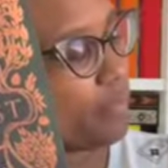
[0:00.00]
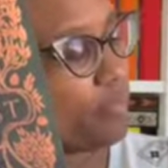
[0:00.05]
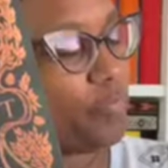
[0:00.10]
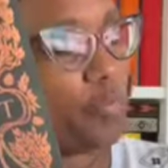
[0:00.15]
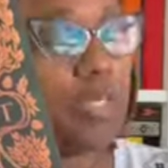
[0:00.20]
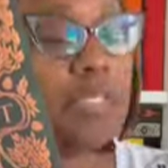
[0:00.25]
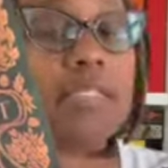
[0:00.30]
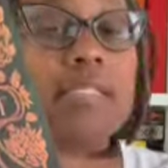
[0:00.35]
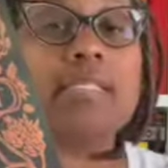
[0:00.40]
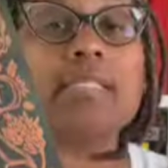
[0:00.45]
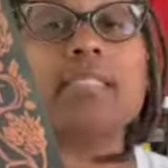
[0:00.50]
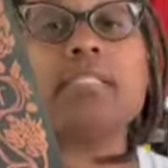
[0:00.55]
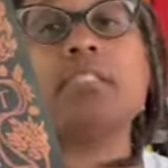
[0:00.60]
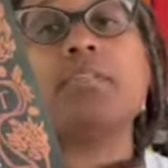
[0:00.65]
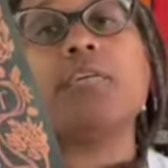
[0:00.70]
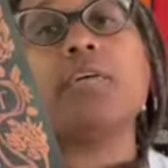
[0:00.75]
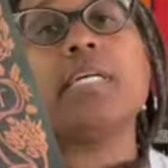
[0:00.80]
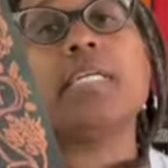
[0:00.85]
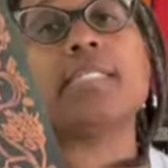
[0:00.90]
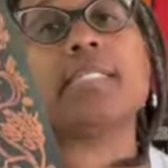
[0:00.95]
Woods. This
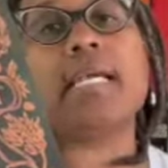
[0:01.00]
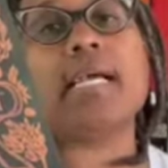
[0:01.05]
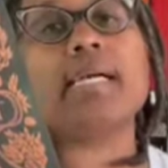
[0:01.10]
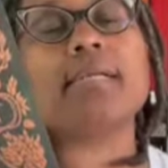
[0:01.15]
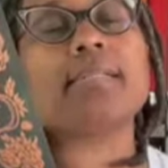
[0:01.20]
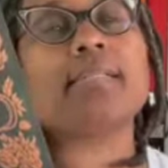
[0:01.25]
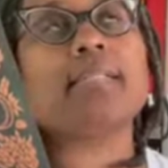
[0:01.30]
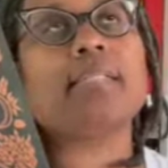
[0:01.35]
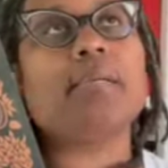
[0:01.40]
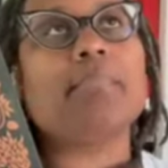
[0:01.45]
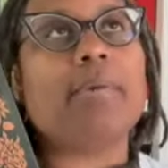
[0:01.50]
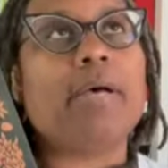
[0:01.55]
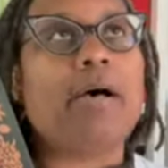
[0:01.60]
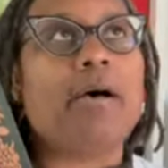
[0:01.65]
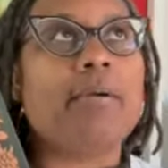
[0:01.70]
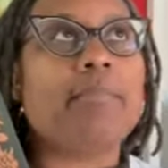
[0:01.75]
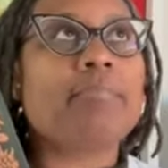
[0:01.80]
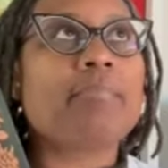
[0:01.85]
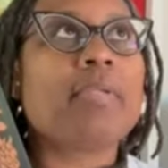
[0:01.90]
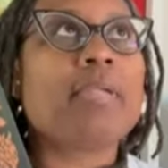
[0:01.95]
story is actually
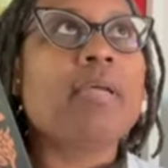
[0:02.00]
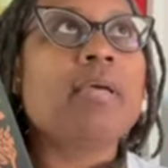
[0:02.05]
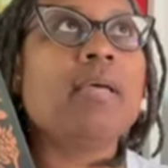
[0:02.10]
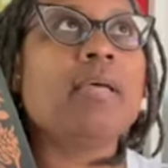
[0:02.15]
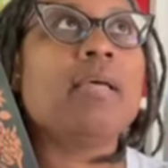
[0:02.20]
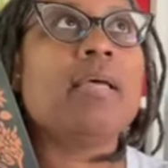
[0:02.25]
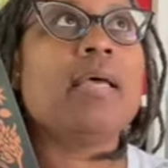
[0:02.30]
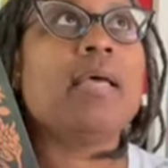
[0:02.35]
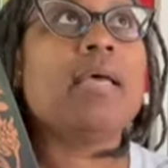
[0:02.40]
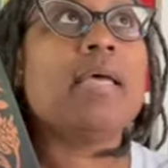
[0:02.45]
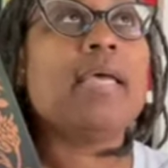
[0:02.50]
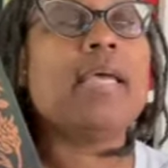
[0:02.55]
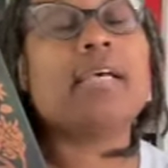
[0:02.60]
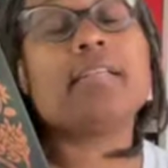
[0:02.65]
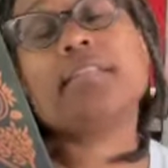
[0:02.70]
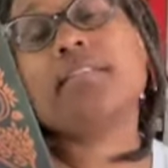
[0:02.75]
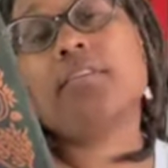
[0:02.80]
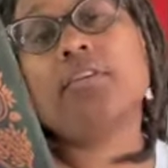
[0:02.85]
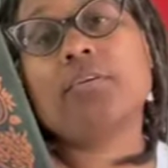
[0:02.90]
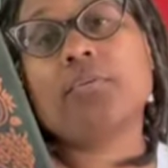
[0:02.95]
about
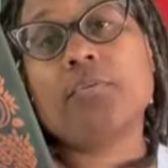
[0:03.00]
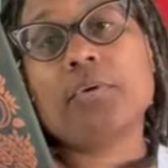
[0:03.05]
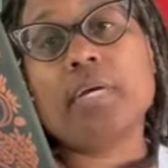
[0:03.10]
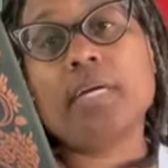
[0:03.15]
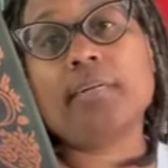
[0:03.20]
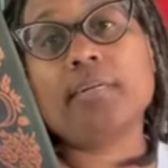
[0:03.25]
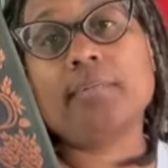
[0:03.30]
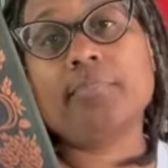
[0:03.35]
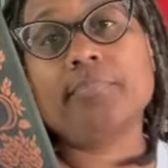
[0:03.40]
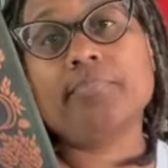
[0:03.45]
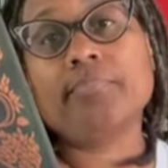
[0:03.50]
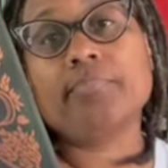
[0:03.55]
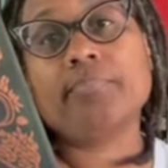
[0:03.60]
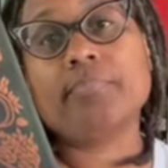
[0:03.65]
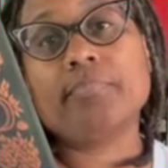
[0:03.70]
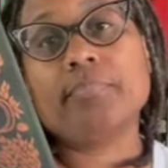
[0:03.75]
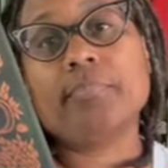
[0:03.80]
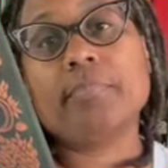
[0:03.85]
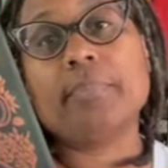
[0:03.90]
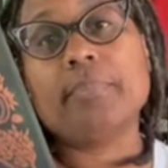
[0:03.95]
Hansel and Gretel,
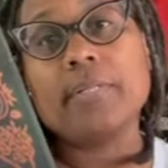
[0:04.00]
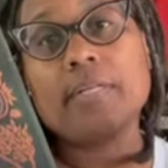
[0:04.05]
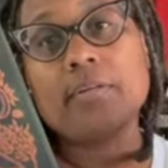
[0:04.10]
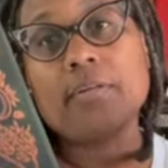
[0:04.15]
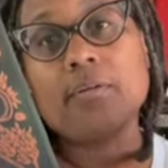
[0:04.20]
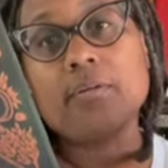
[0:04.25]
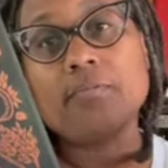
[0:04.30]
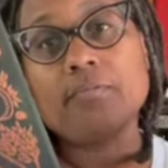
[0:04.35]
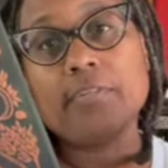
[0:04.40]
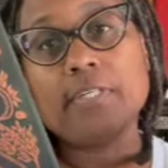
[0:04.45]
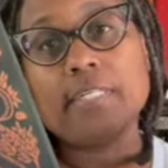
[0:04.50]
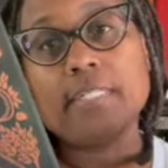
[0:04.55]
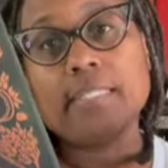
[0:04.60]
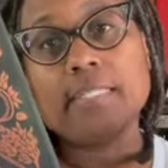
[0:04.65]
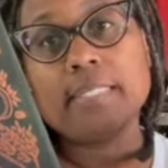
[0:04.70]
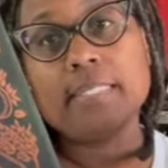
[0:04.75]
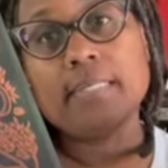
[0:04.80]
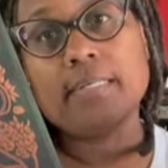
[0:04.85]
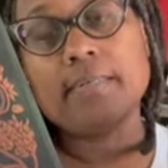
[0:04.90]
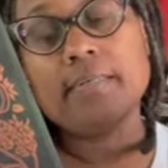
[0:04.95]
remember that old fairy
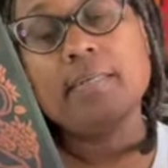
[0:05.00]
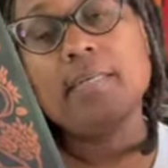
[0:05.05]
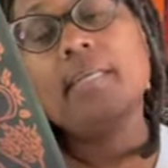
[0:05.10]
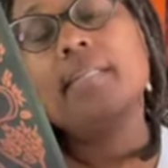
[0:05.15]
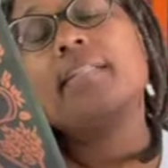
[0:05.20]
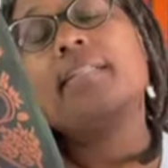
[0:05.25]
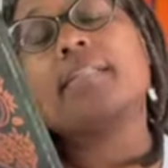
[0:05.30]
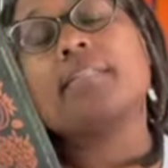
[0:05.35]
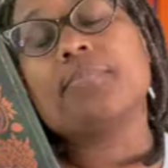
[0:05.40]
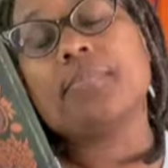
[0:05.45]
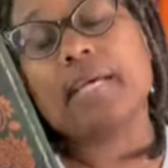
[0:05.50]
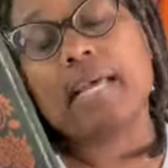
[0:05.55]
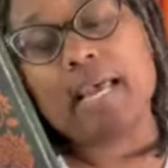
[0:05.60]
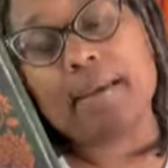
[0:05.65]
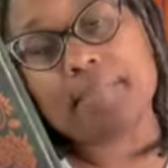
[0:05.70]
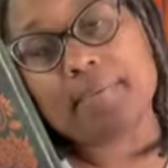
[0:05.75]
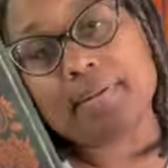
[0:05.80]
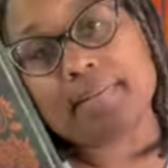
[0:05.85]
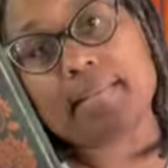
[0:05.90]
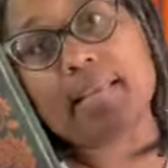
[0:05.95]
tale? This is what
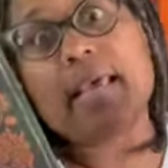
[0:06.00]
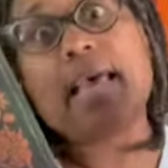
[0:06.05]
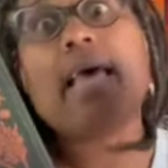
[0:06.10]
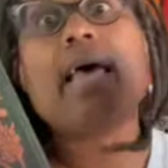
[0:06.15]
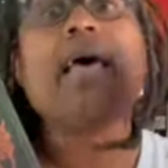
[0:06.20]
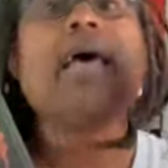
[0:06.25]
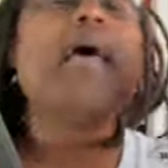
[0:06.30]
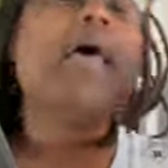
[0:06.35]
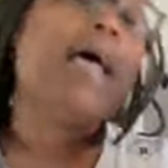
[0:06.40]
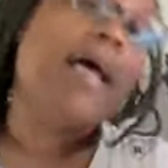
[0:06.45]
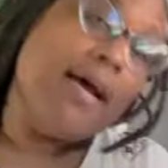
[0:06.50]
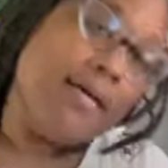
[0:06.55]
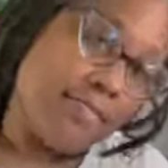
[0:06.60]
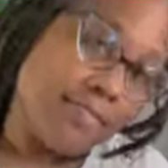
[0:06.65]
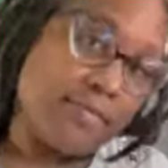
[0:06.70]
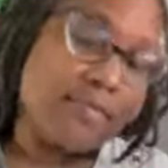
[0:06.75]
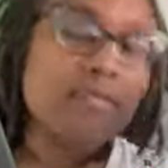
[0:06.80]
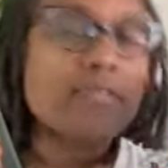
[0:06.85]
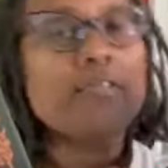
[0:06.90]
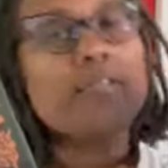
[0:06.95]
happens
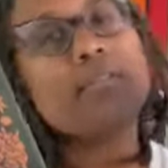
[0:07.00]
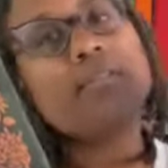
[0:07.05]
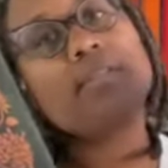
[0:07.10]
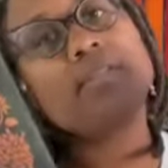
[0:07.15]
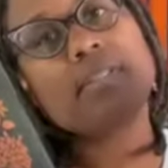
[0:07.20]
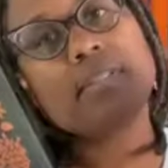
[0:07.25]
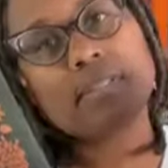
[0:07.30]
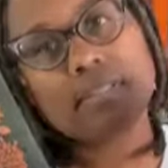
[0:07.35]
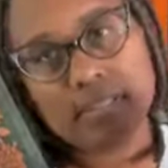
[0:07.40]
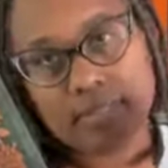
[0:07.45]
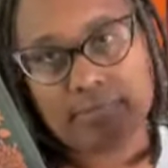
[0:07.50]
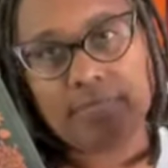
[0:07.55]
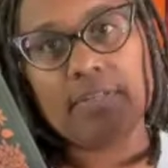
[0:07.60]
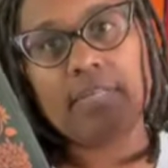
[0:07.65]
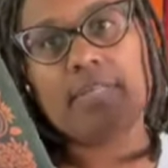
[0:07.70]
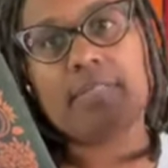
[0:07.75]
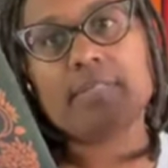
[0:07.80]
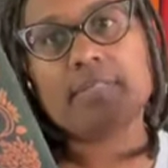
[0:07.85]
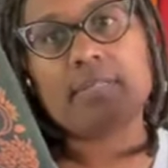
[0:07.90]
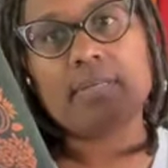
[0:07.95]
after the
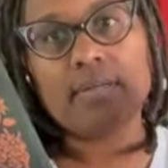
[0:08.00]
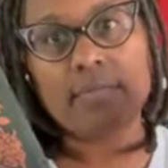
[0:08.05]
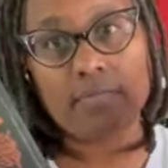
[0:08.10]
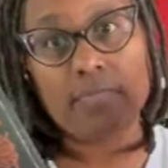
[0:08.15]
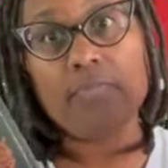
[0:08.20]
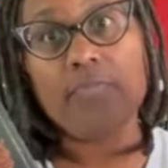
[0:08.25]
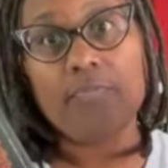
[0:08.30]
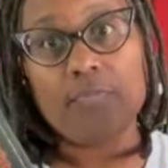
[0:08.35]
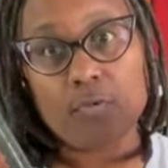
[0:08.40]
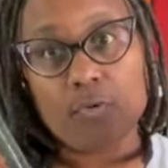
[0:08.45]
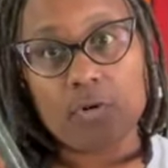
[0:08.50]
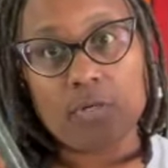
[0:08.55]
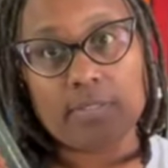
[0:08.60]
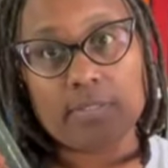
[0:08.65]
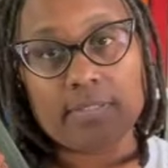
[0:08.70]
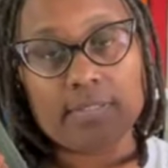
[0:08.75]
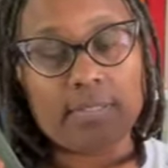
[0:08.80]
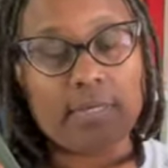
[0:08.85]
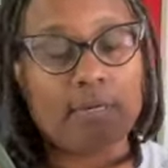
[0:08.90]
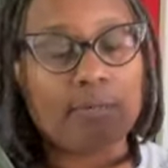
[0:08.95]
events of the
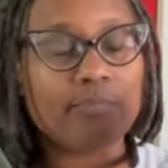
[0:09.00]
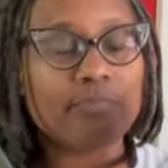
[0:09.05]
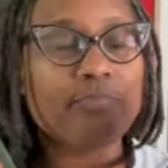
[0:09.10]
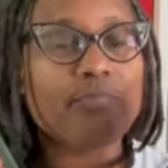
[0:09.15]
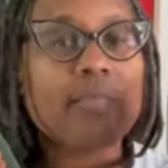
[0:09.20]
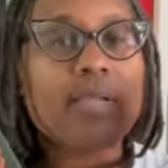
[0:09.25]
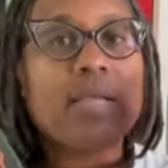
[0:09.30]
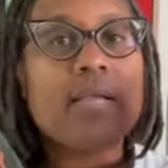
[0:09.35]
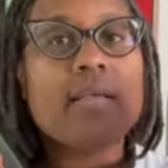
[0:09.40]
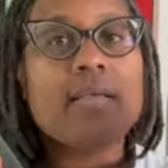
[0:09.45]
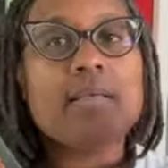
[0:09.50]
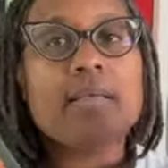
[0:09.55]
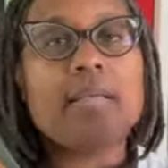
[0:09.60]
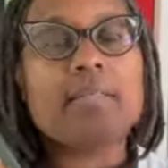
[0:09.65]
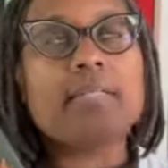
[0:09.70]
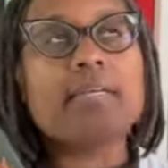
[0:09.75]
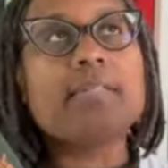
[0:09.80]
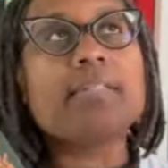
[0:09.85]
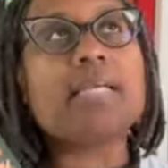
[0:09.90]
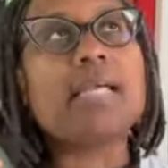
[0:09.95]
forest. So
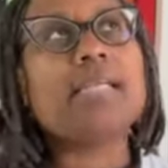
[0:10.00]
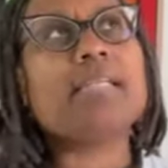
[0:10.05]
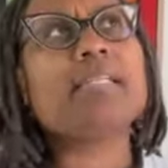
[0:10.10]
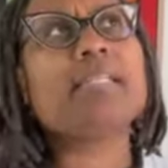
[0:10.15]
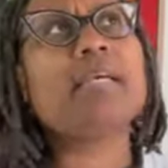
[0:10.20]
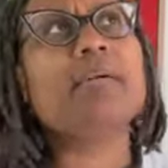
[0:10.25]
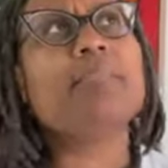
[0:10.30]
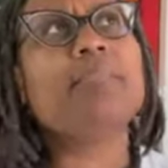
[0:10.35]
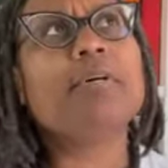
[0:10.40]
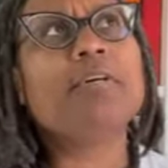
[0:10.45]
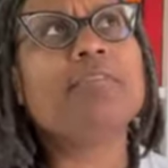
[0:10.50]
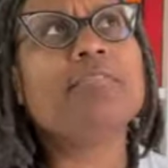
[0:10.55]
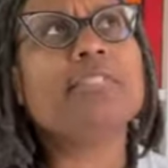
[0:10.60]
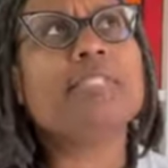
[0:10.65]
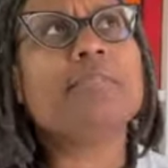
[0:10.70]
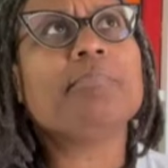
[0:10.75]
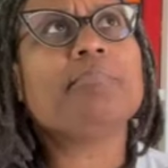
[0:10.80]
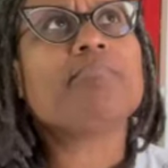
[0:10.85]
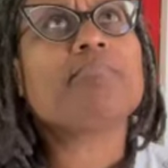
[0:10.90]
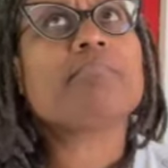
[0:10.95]
there's actually a
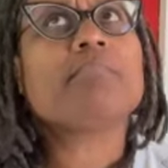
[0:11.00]
movie,